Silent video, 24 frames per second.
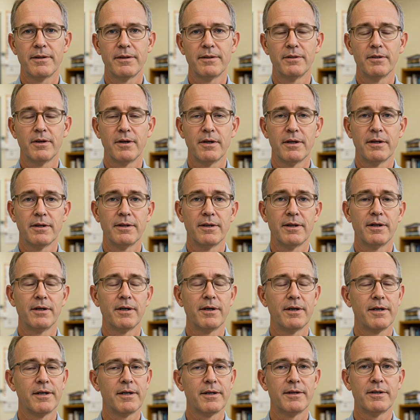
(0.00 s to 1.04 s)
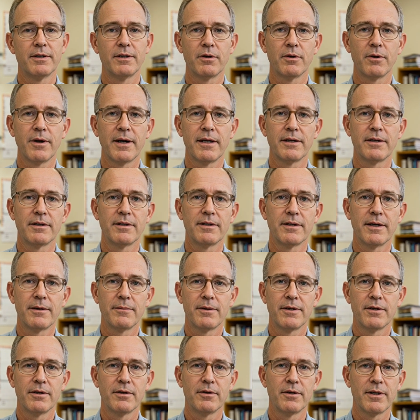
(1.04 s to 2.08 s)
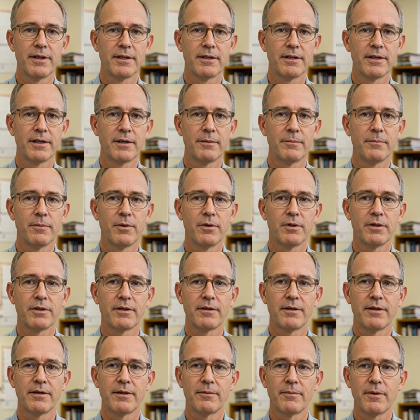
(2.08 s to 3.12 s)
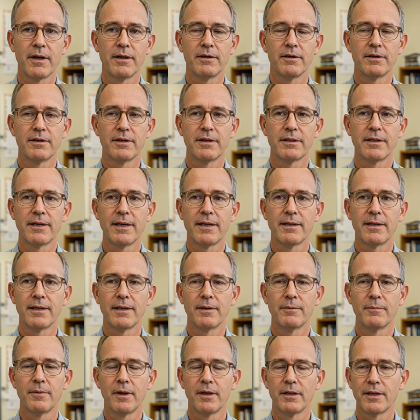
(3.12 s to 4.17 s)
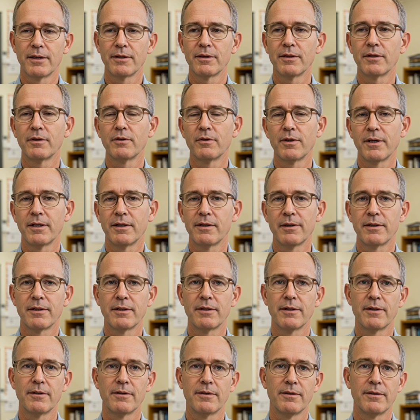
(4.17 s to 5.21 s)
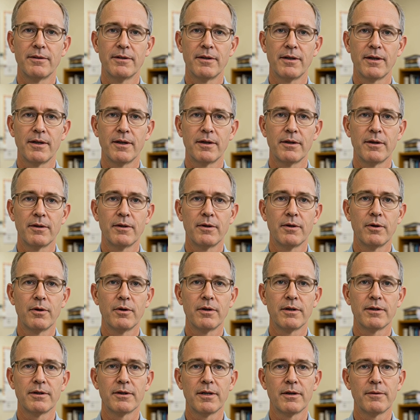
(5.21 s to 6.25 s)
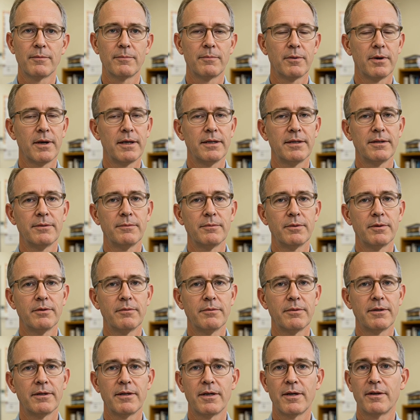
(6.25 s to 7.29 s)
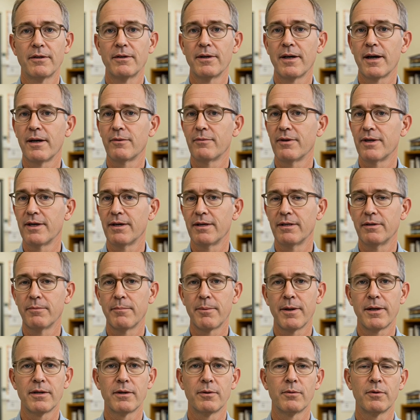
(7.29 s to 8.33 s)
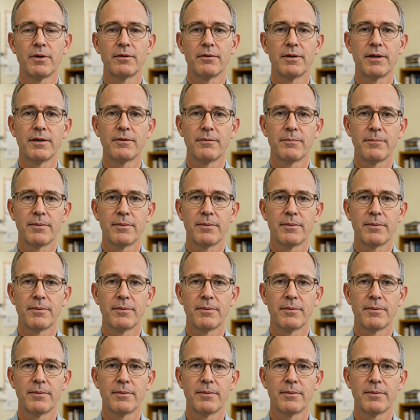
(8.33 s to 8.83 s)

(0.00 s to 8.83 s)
Third, the crash demonstrated the importance of understanding market structure. Short-term price movements are dominated by derivative